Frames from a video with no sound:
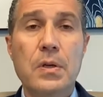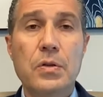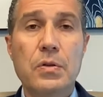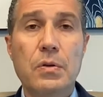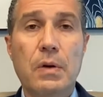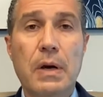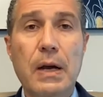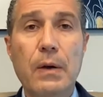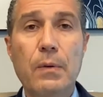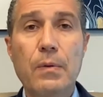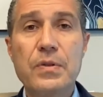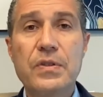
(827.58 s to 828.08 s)

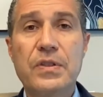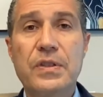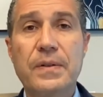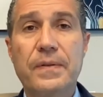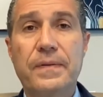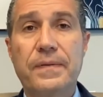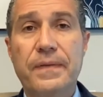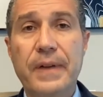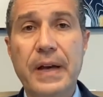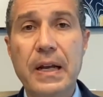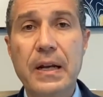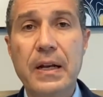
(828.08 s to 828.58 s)
So I was
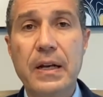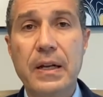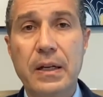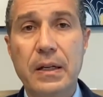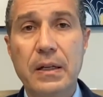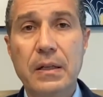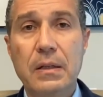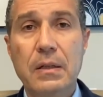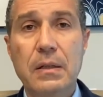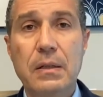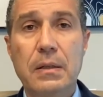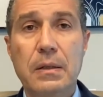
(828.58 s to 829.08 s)

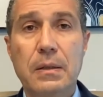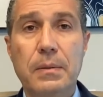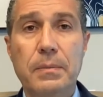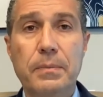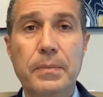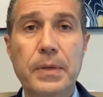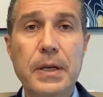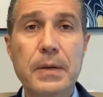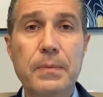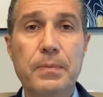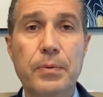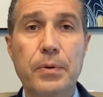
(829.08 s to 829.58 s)
defending
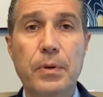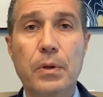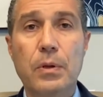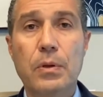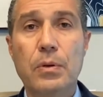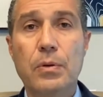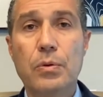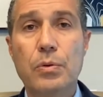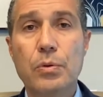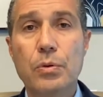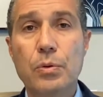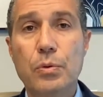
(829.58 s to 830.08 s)

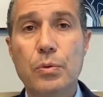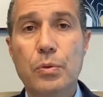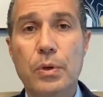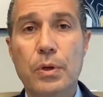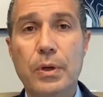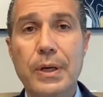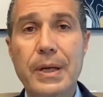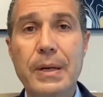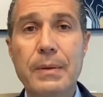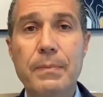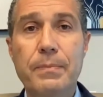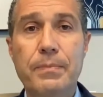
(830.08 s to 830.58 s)
people who
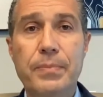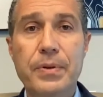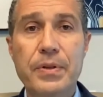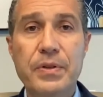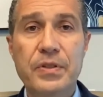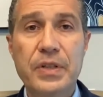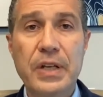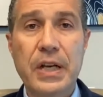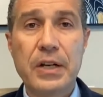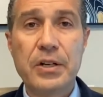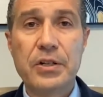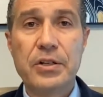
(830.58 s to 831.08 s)
were in
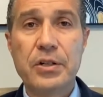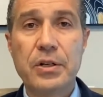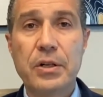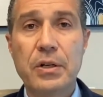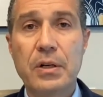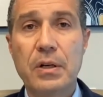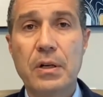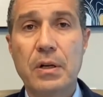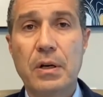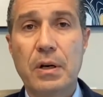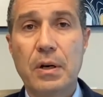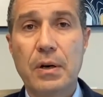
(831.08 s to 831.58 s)

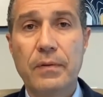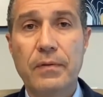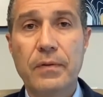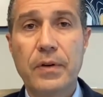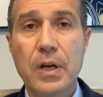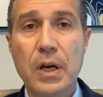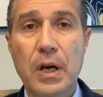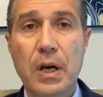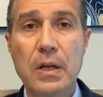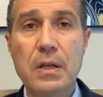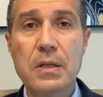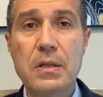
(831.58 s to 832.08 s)
possession of
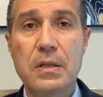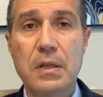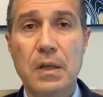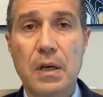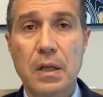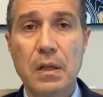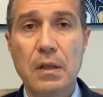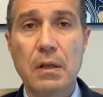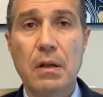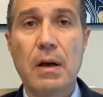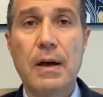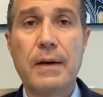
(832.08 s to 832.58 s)
guns
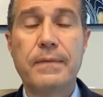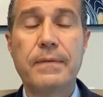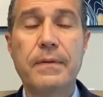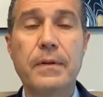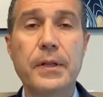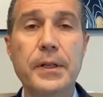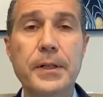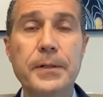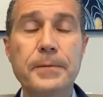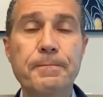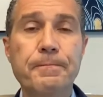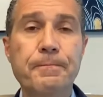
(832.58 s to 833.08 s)

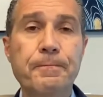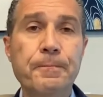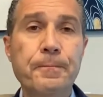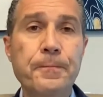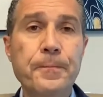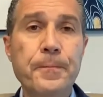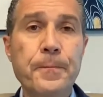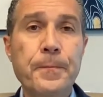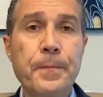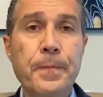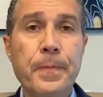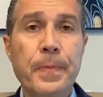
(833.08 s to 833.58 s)
unlawfully.
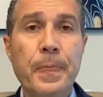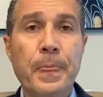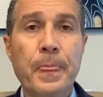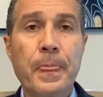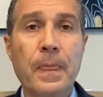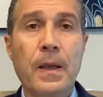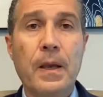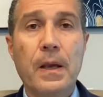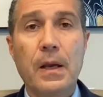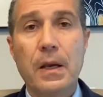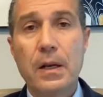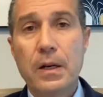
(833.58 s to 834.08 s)

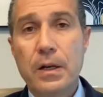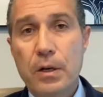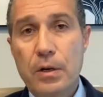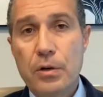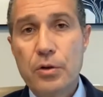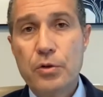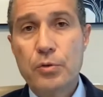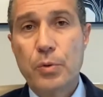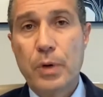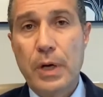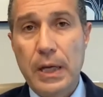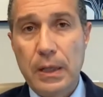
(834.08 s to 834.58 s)
And
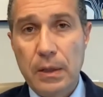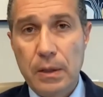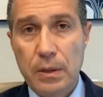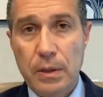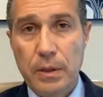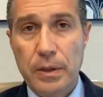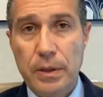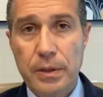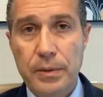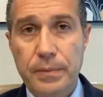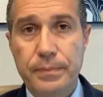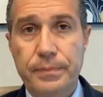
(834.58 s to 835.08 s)
here's what I
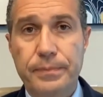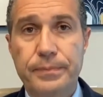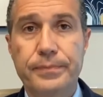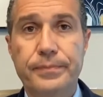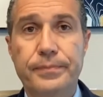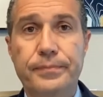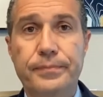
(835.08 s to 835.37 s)
learned